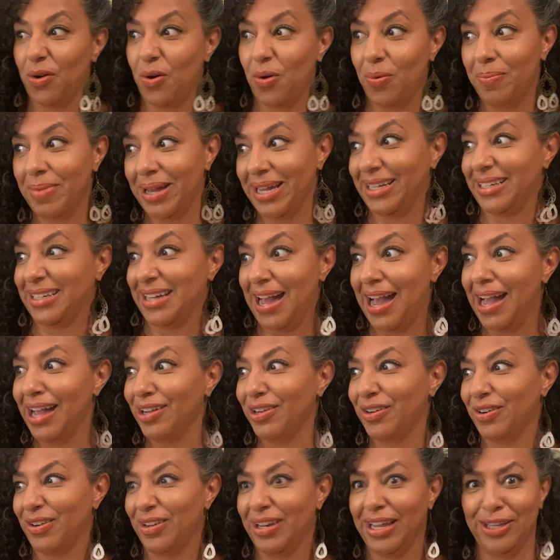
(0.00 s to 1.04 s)
oh my god,
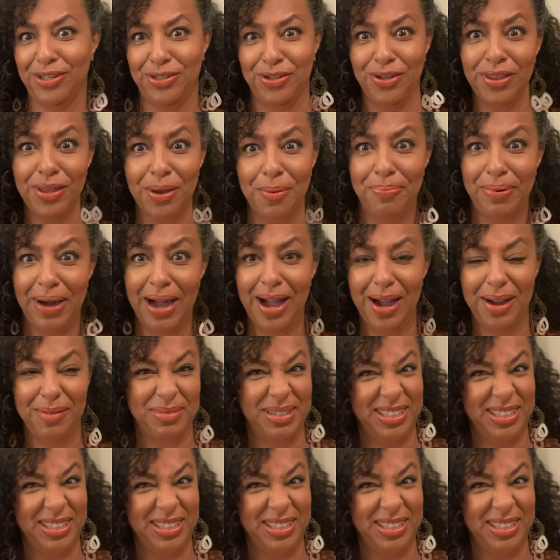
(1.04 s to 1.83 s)
girl, like you're the bomb.